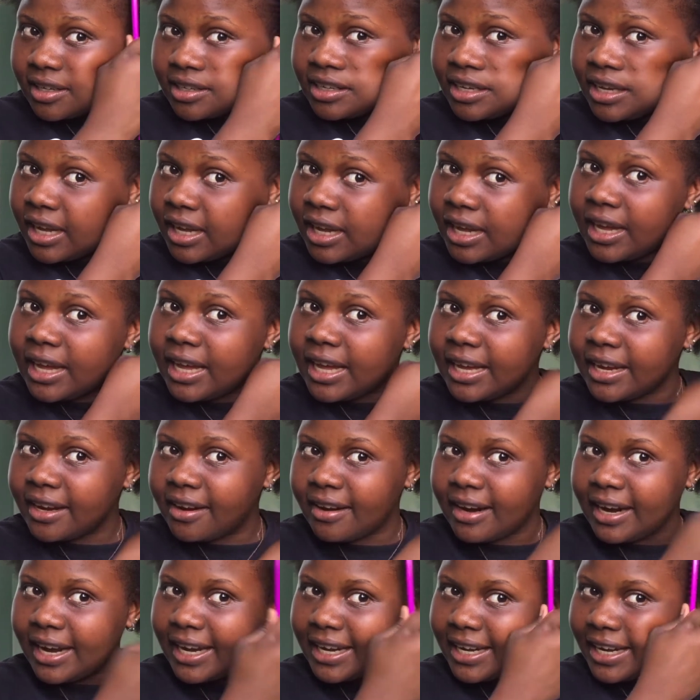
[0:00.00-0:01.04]
Yeah, I
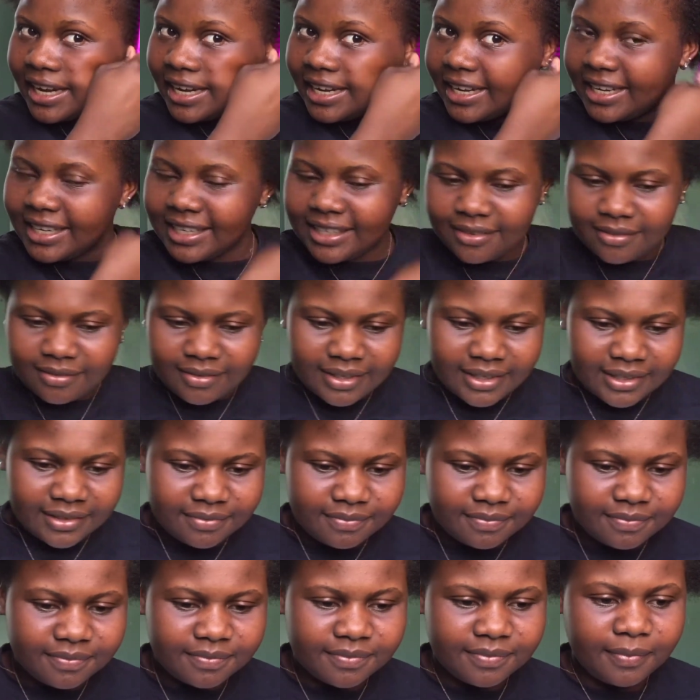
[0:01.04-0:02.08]
cried. I didn't even,
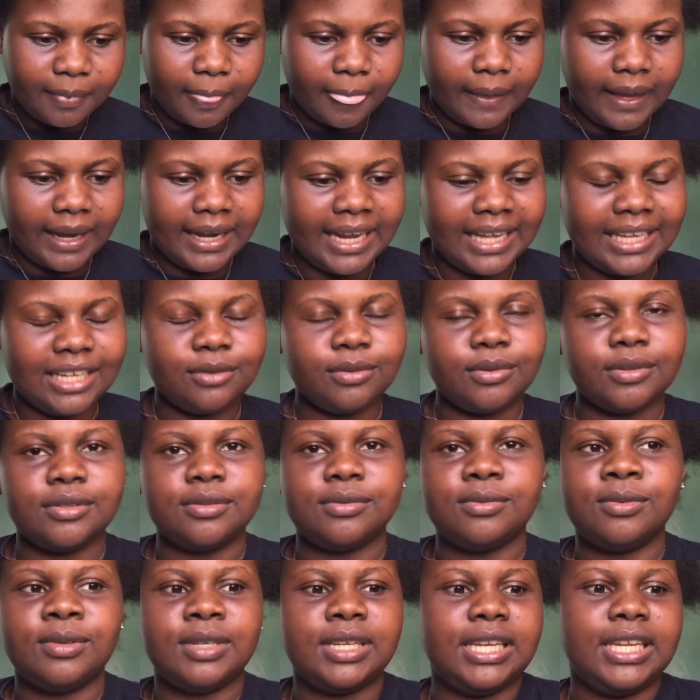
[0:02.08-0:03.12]
like, it was
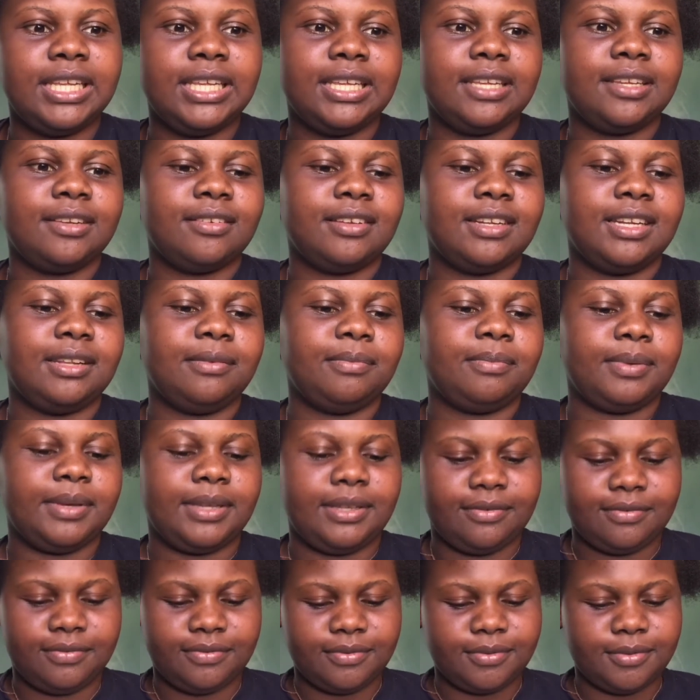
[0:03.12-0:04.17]
really, really
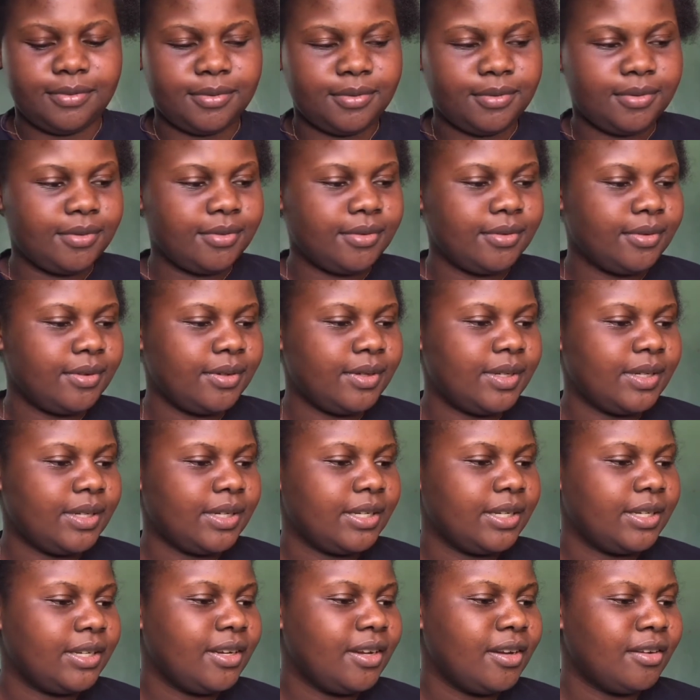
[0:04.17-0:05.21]
painful.
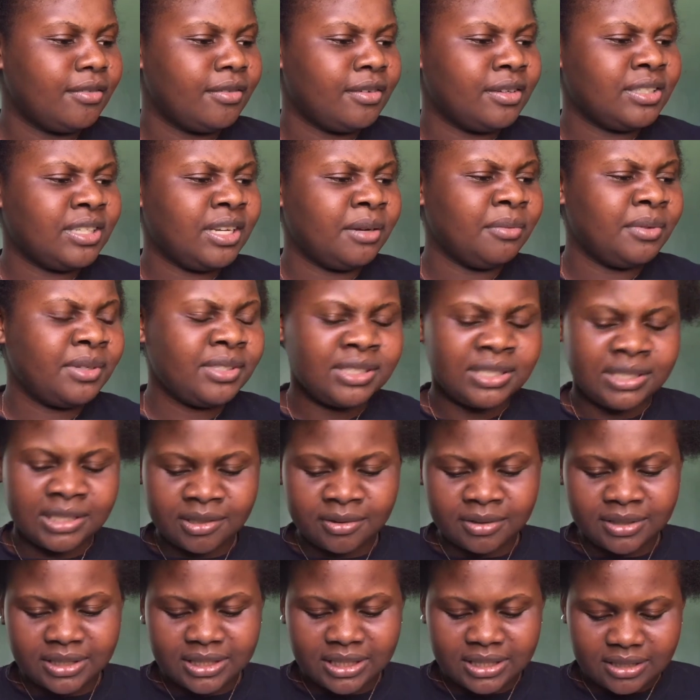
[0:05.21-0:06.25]
For some reason,
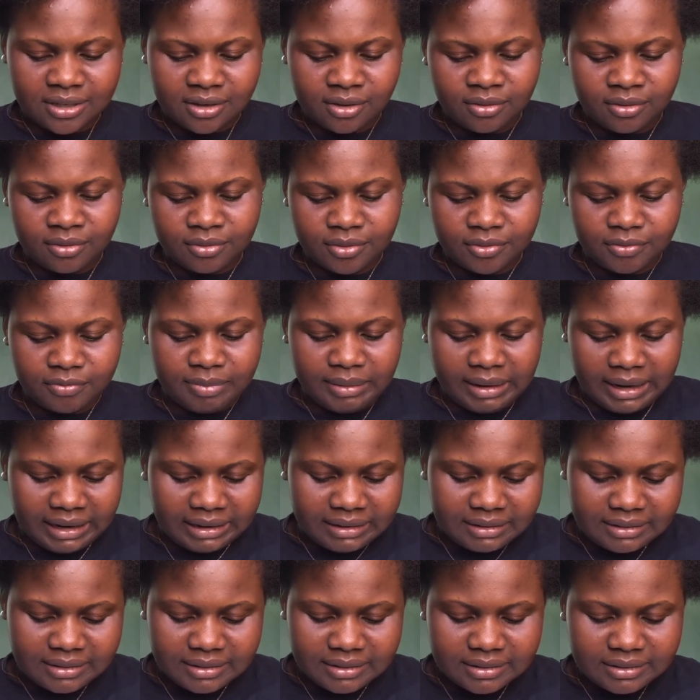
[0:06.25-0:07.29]
there wasn't a lot of
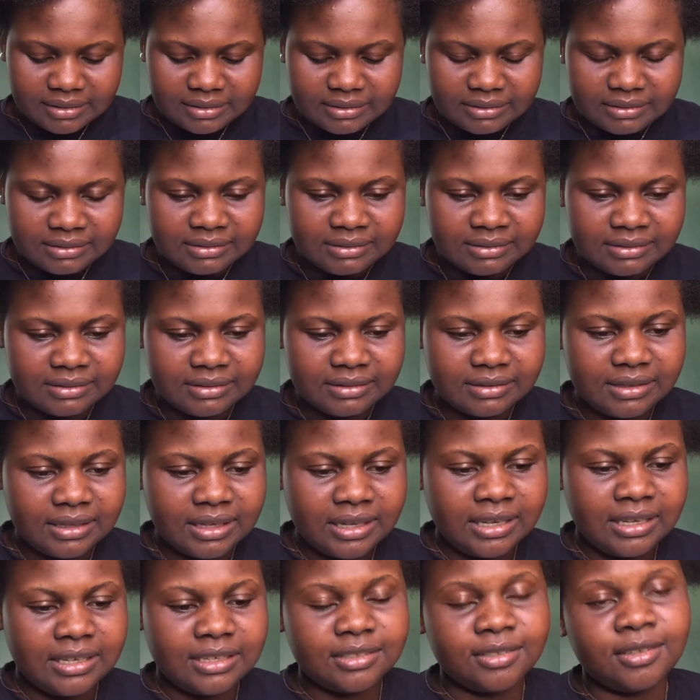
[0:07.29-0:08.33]
blood.
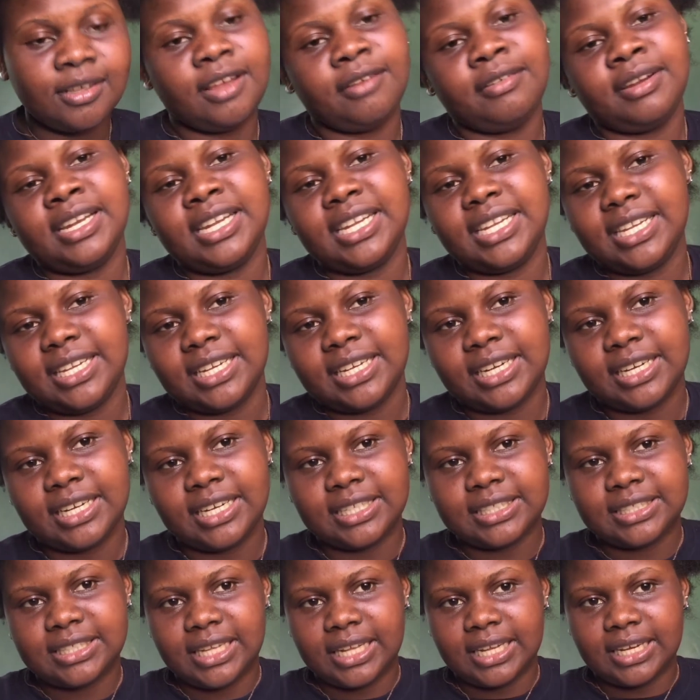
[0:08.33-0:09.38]
So I really didn't
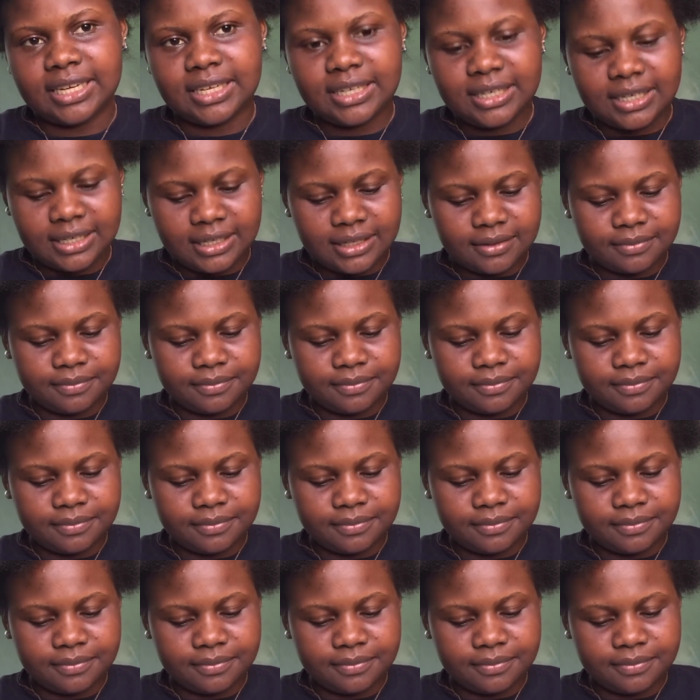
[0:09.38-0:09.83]
understand.